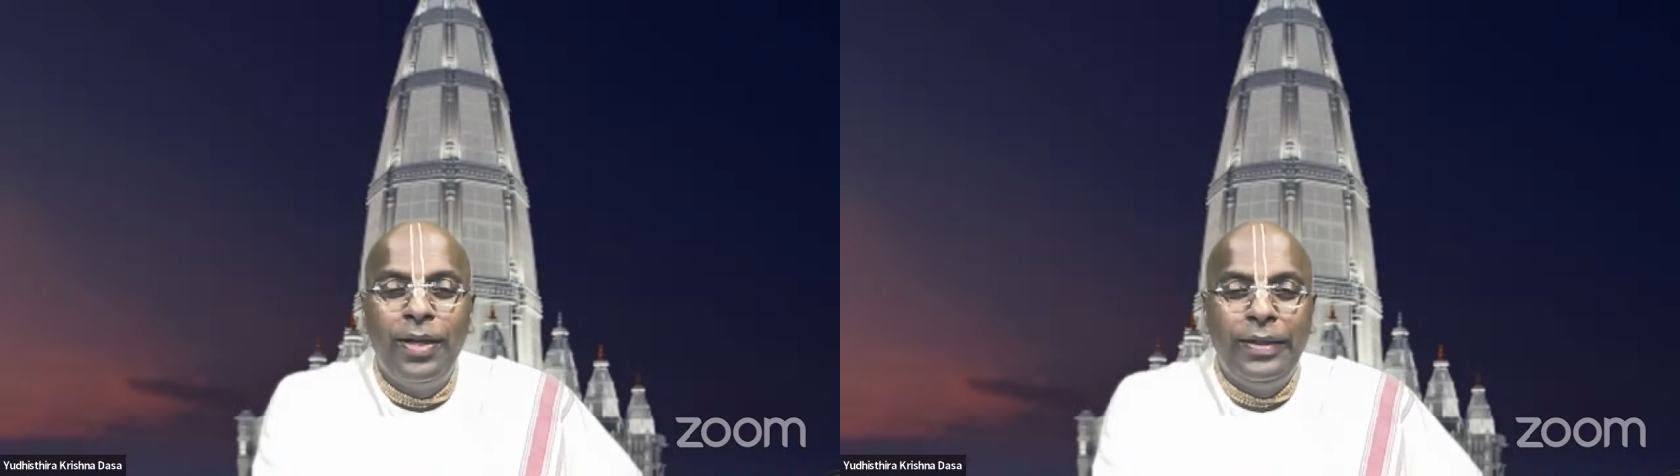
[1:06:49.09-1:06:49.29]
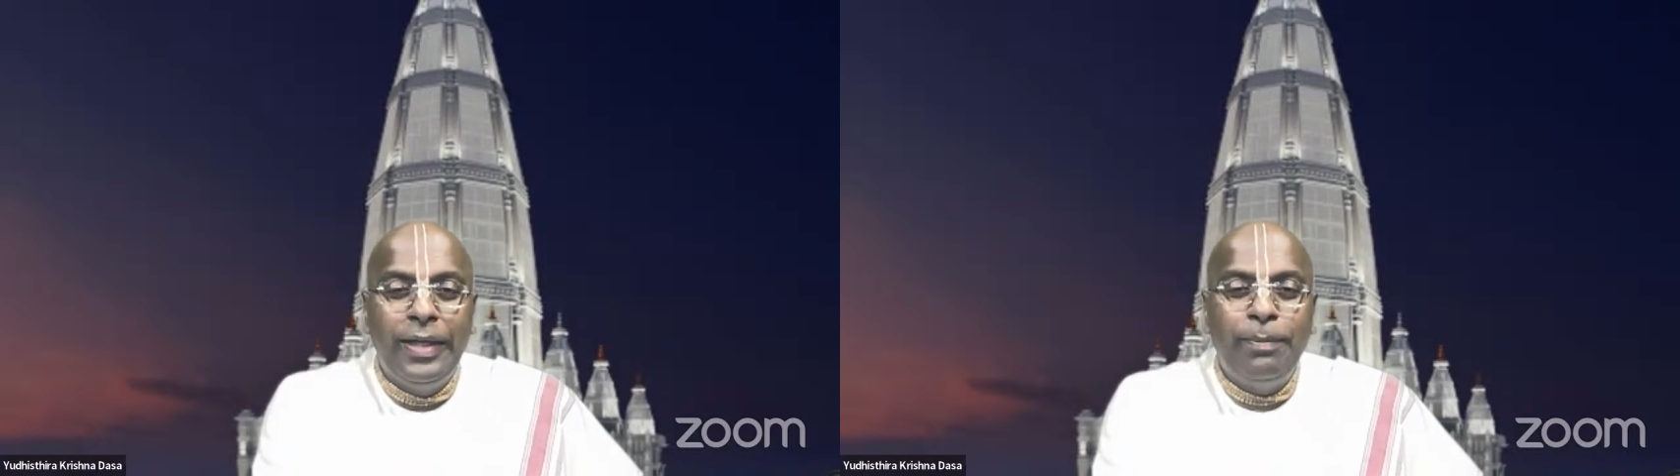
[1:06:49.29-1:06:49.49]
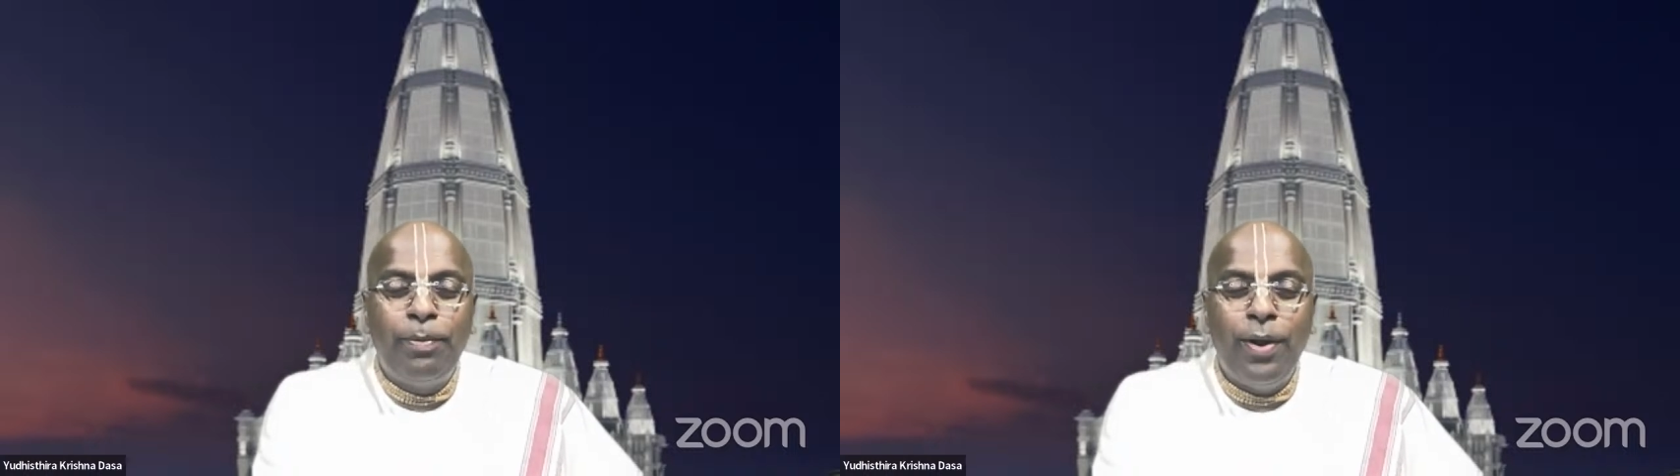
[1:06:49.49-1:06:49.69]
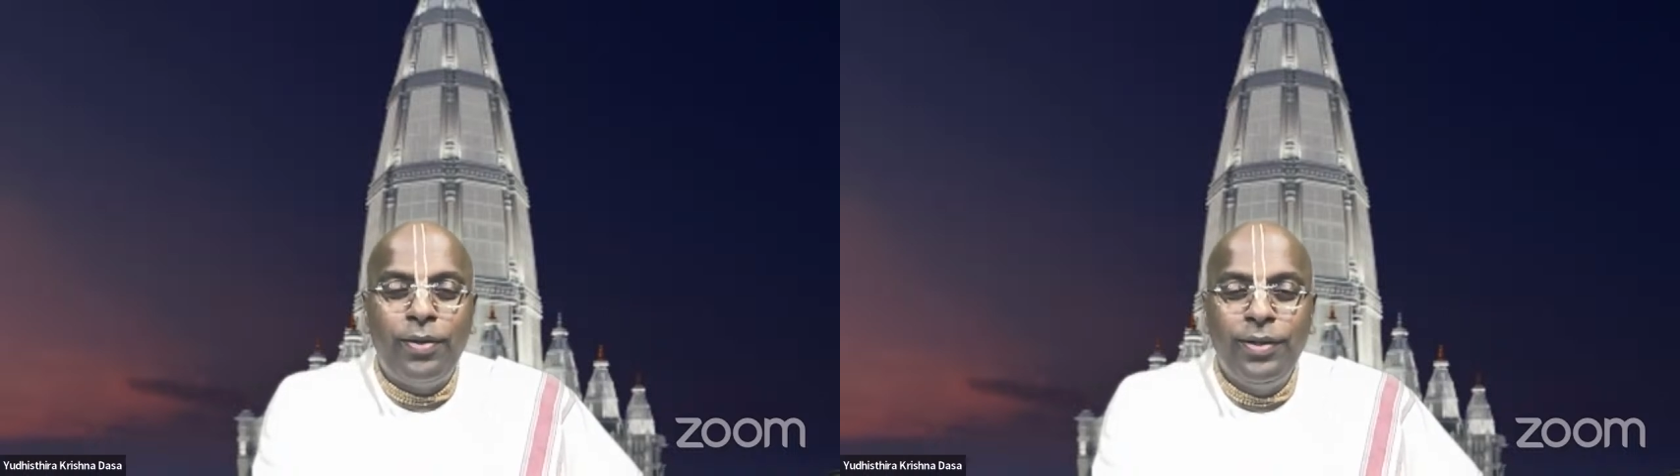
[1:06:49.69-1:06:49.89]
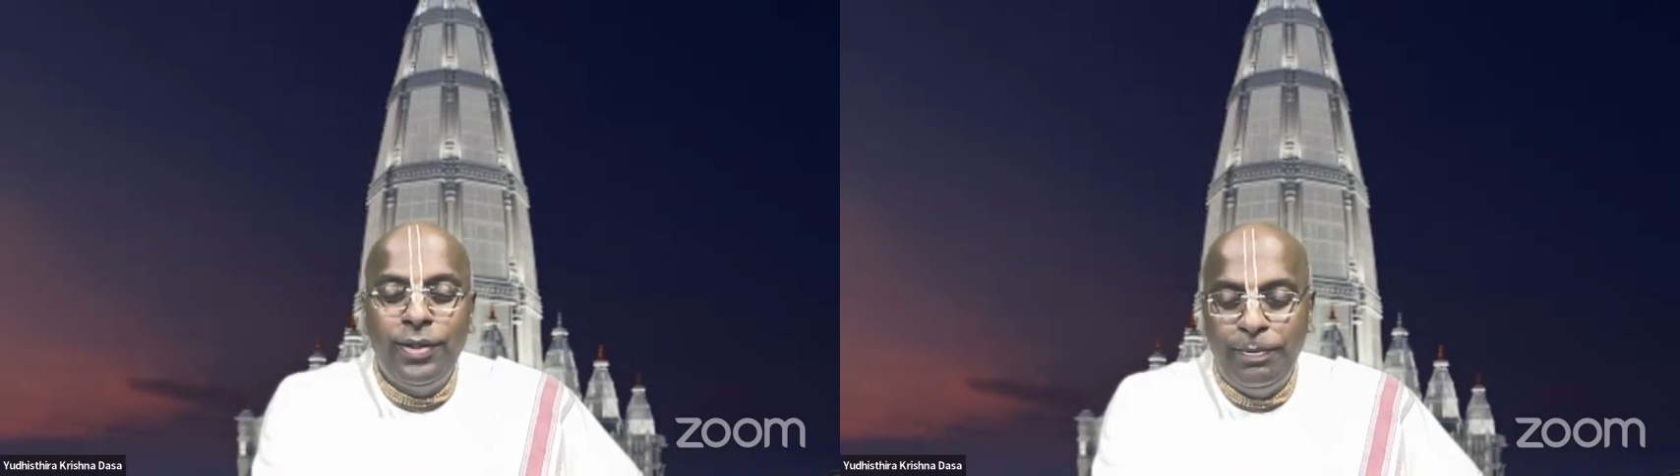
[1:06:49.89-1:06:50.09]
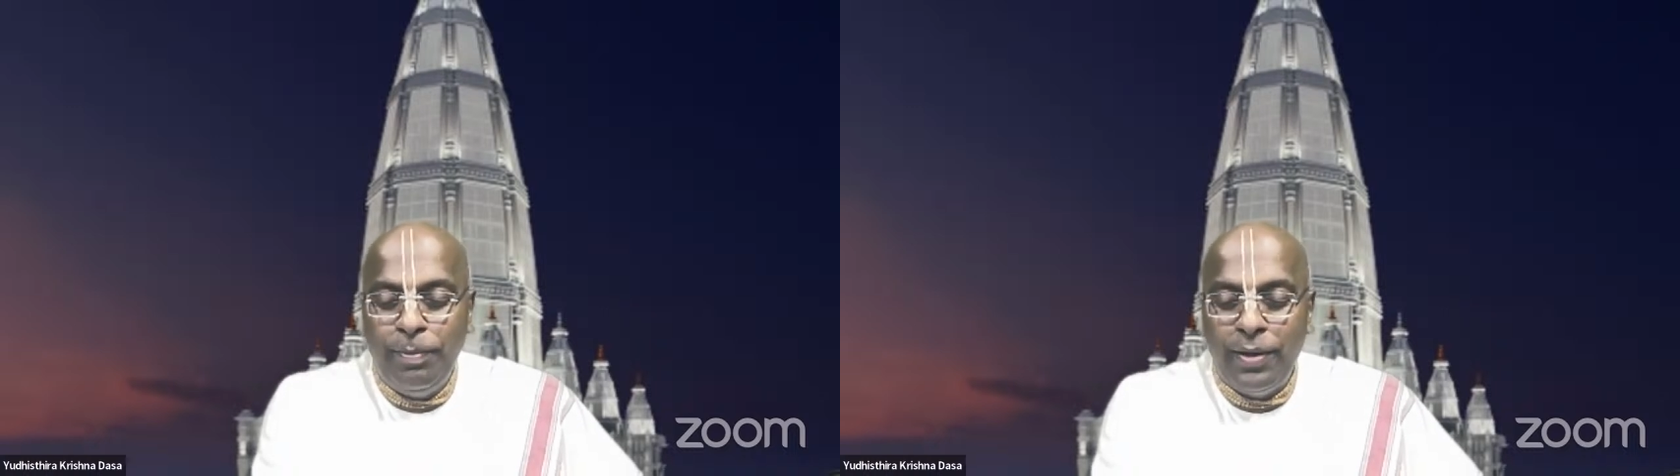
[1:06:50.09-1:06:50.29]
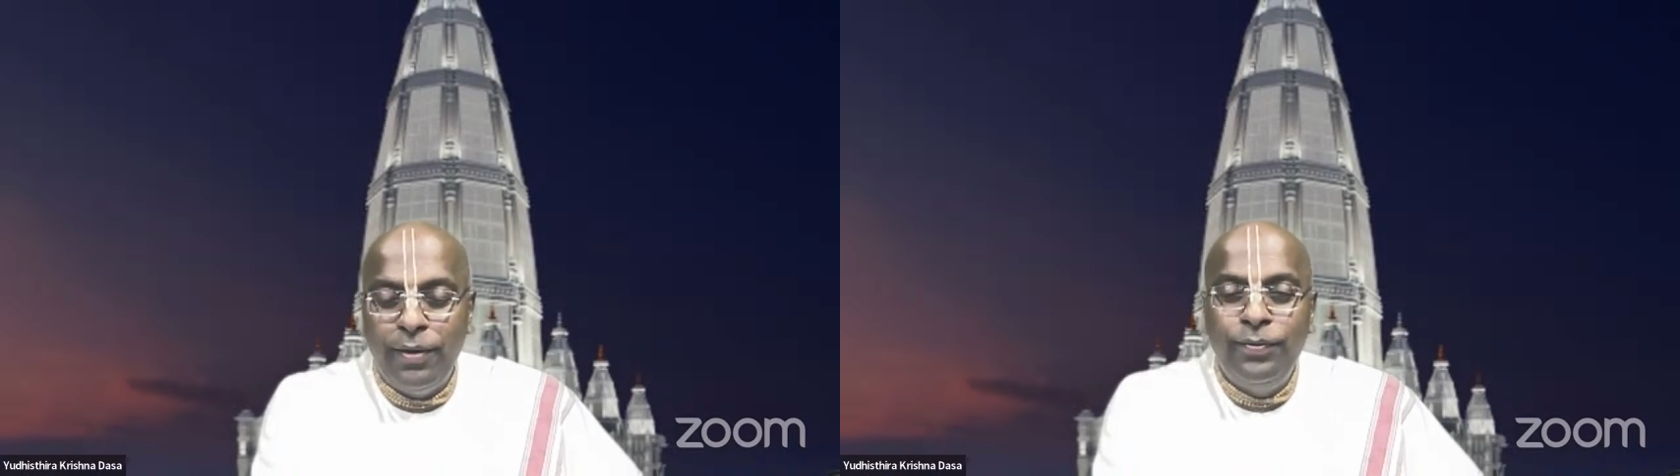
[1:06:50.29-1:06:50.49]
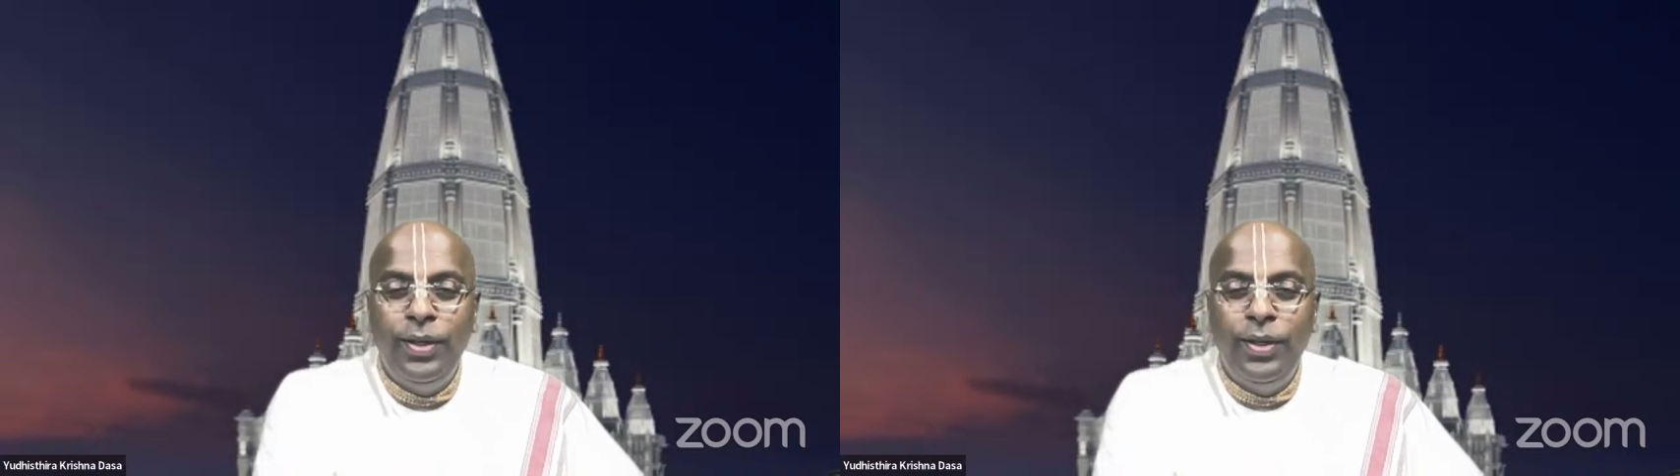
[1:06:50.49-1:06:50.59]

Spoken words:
that process is part of